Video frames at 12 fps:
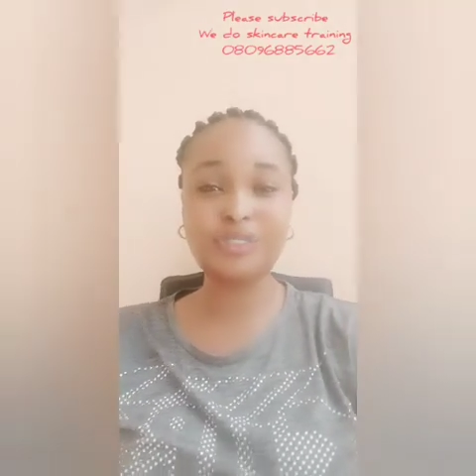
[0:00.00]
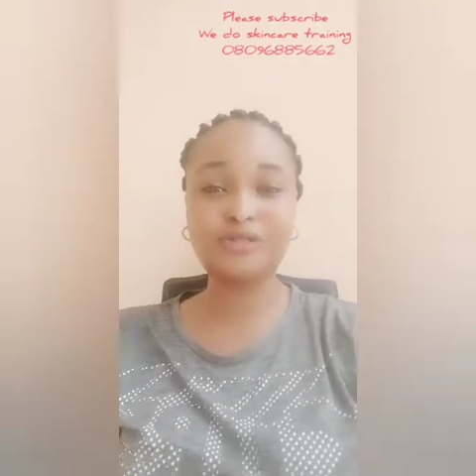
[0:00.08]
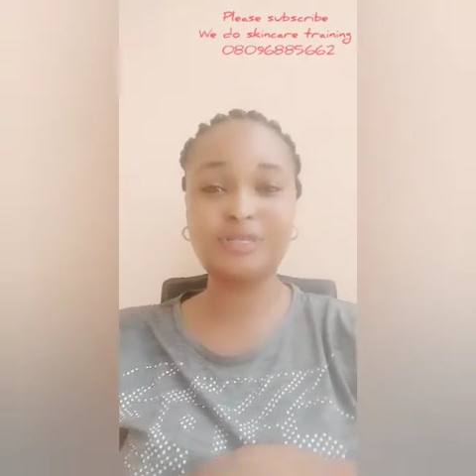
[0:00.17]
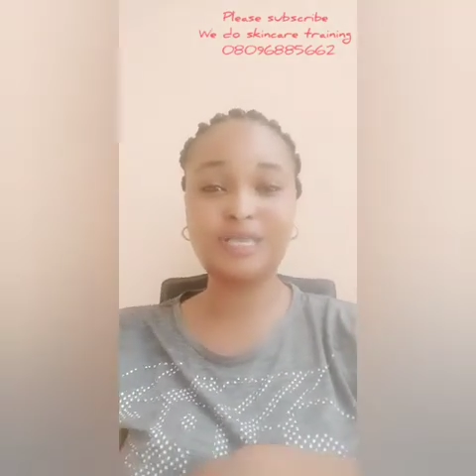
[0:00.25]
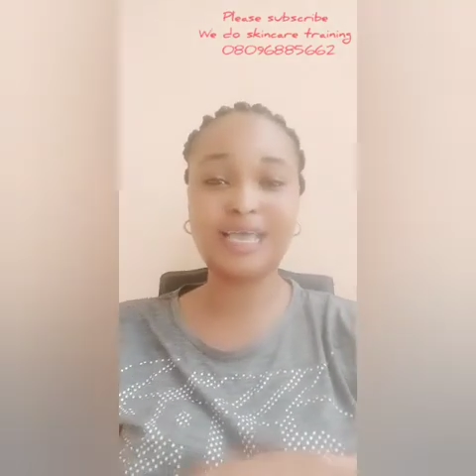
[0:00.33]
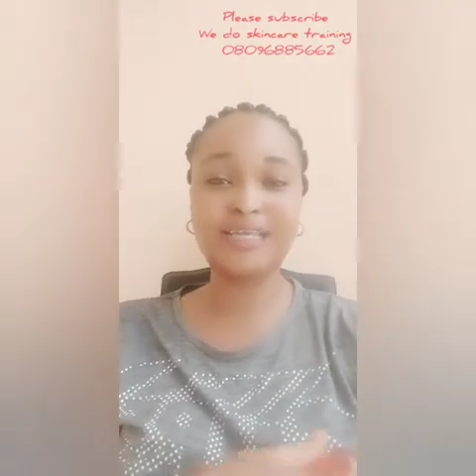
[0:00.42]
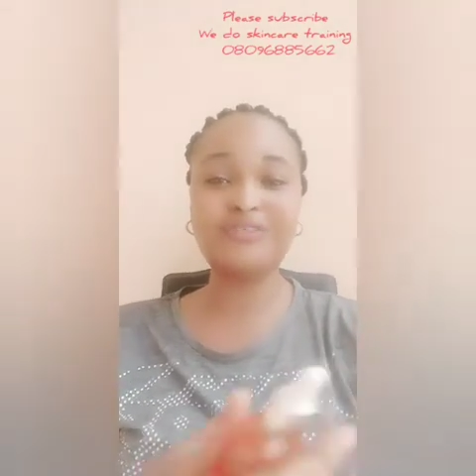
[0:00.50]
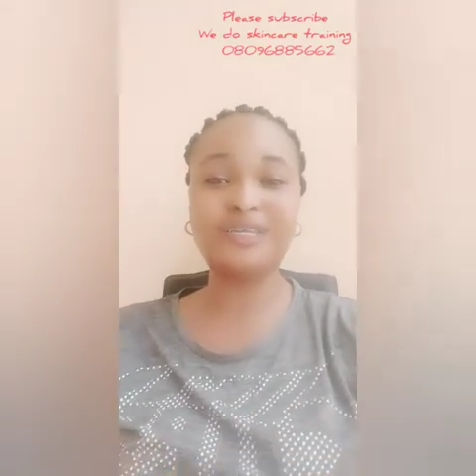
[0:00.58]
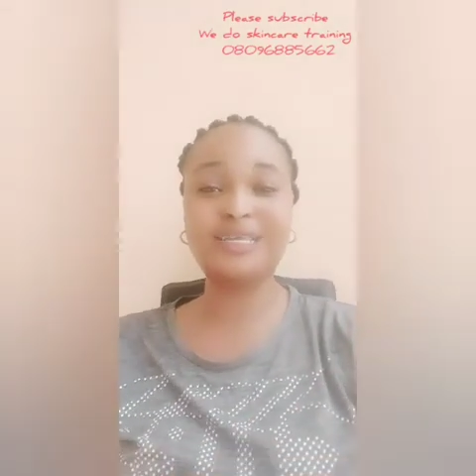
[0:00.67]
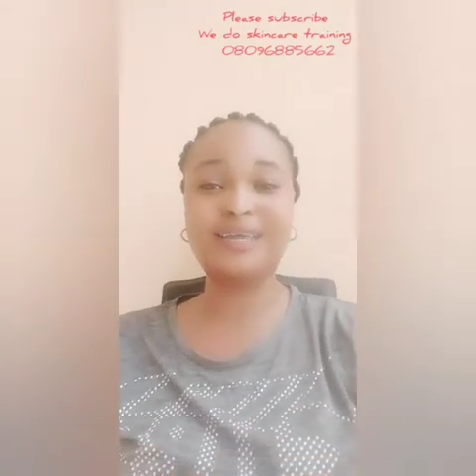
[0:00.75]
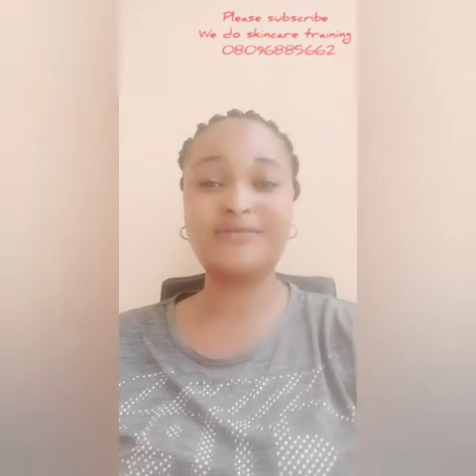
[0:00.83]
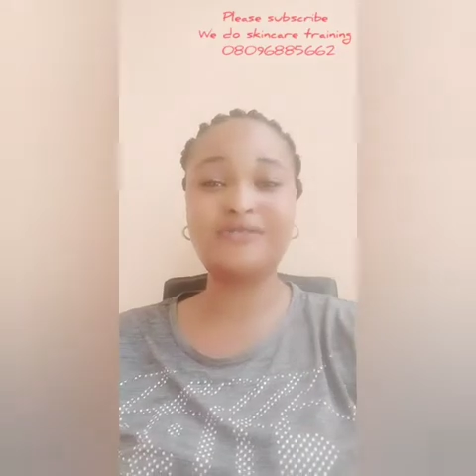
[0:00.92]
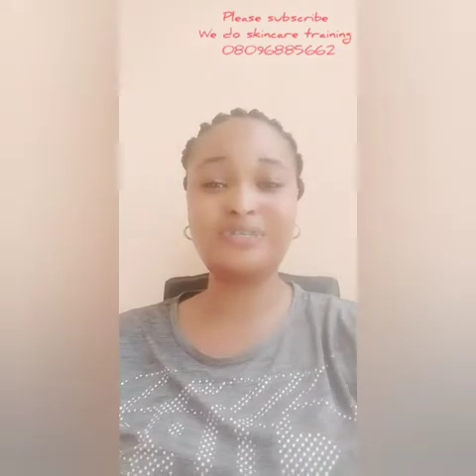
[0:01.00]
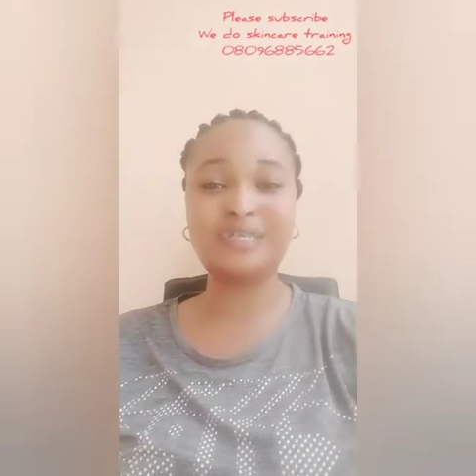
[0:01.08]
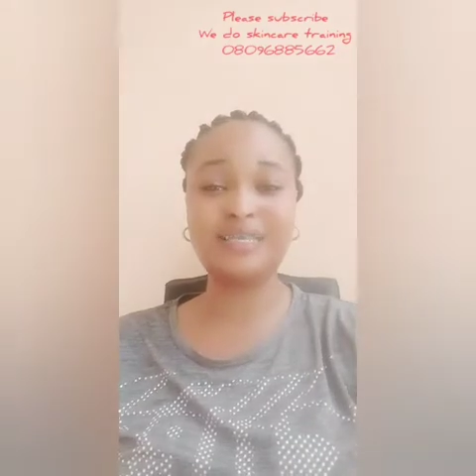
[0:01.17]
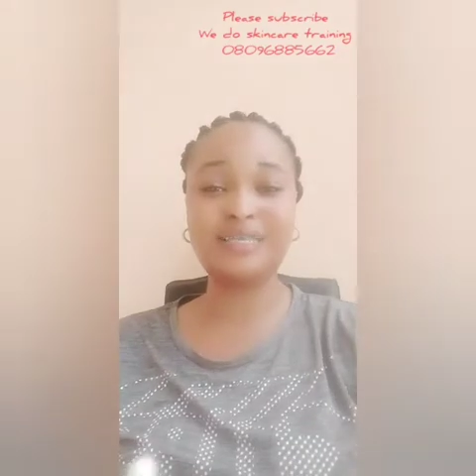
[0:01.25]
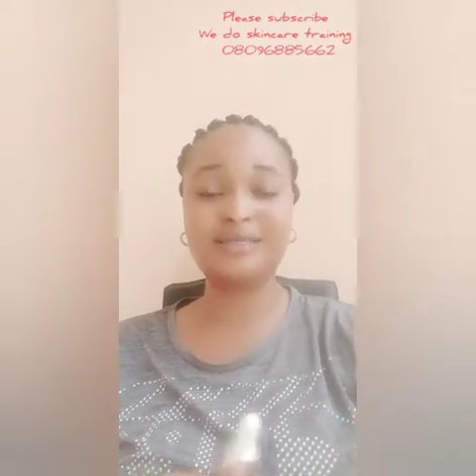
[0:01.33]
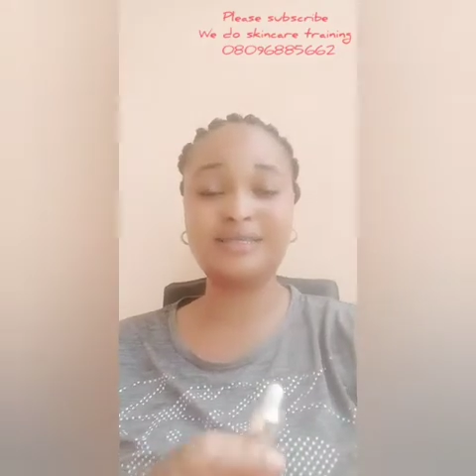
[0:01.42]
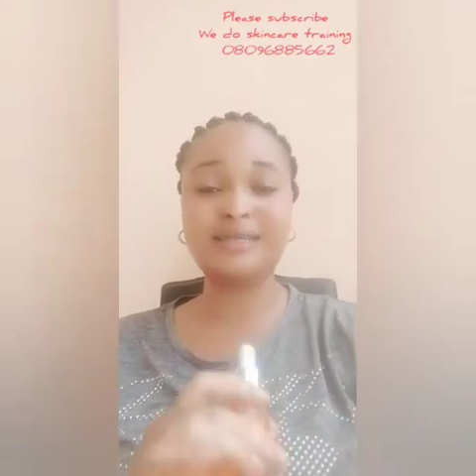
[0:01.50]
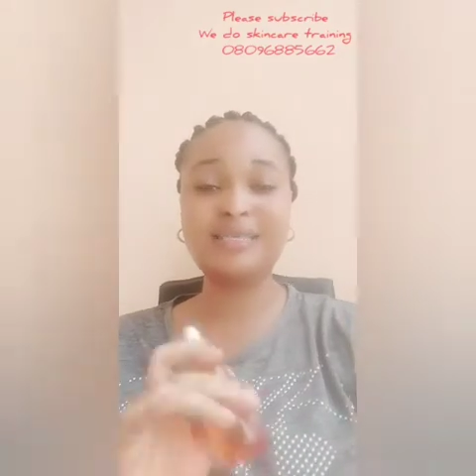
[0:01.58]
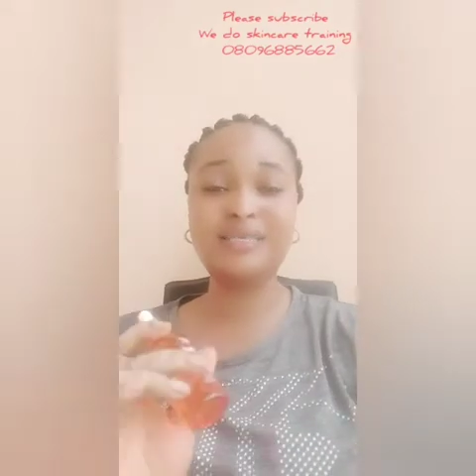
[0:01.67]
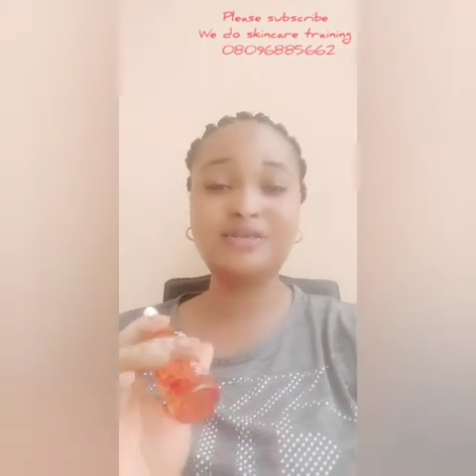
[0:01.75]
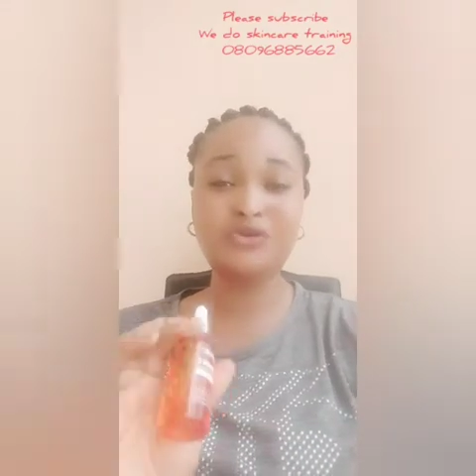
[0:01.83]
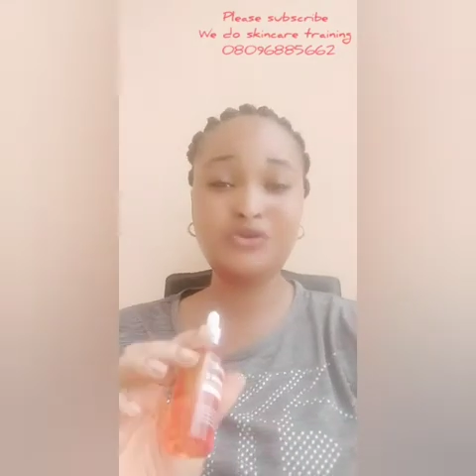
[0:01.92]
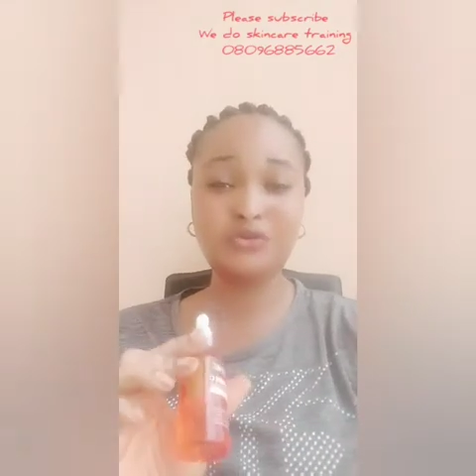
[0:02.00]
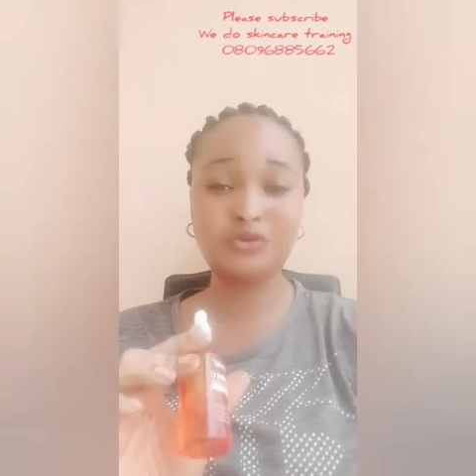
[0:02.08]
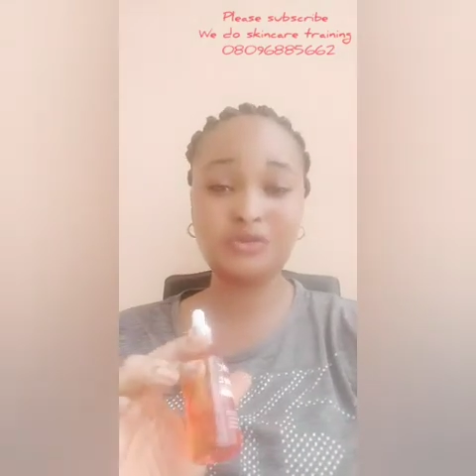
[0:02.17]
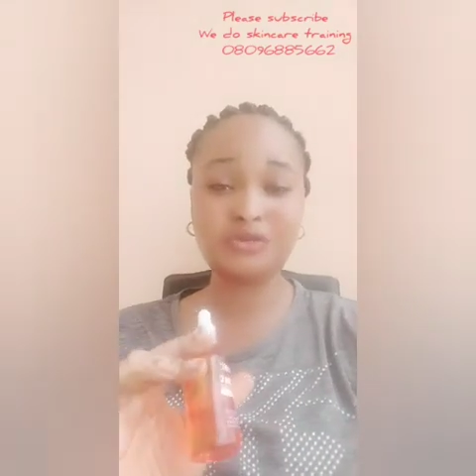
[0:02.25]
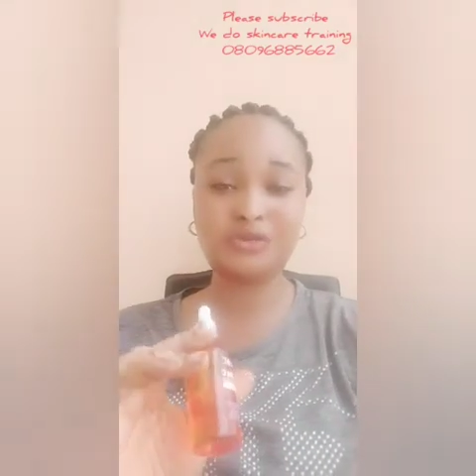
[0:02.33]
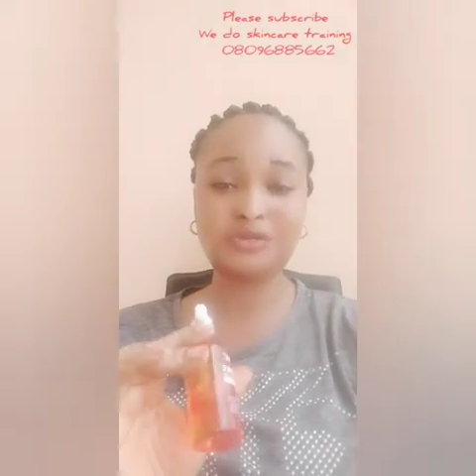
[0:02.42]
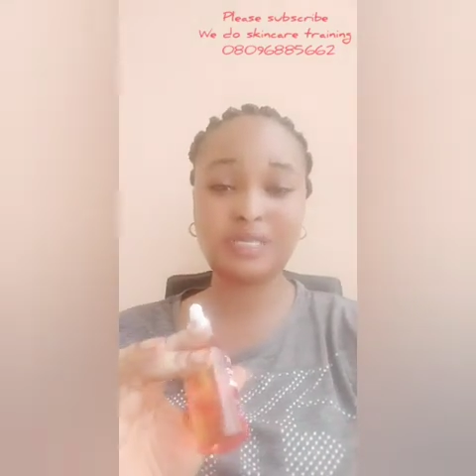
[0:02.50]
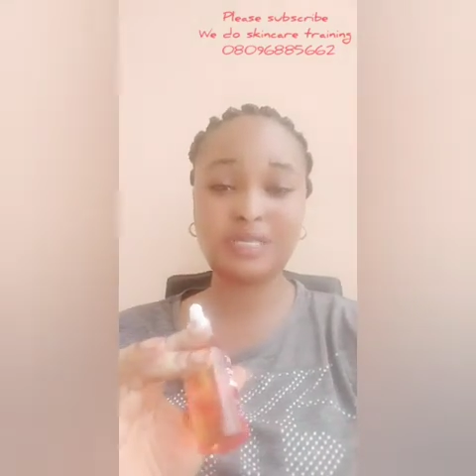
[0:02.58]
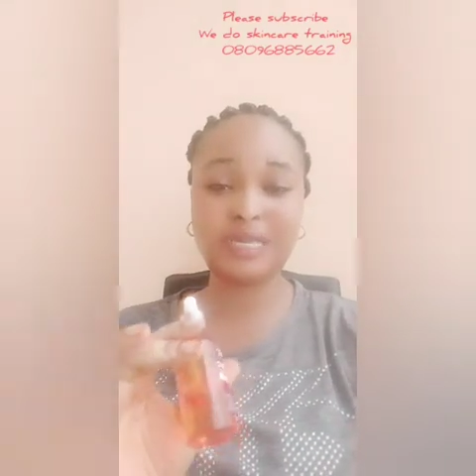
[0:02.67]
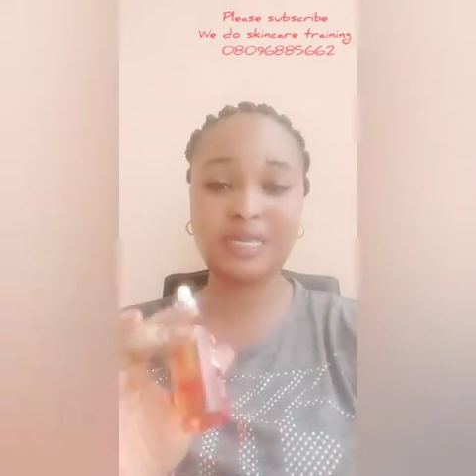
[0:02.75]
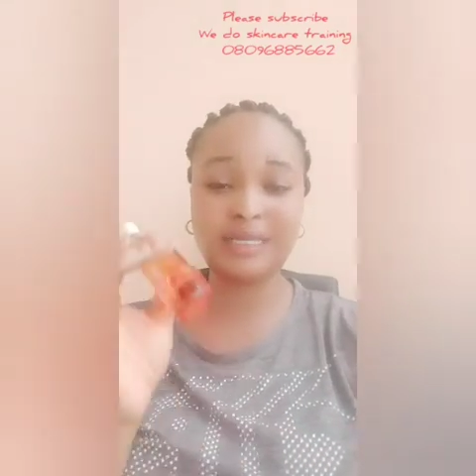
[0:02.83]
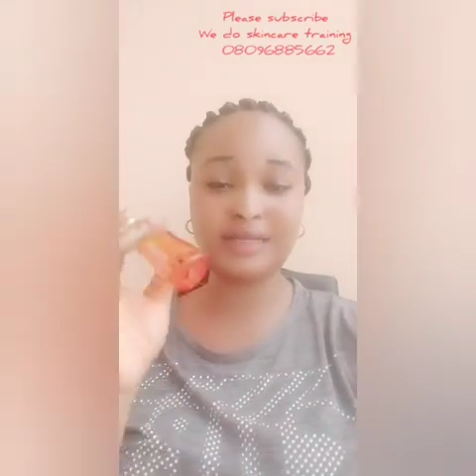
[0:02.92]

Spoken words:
So I actually have to get new ones so that I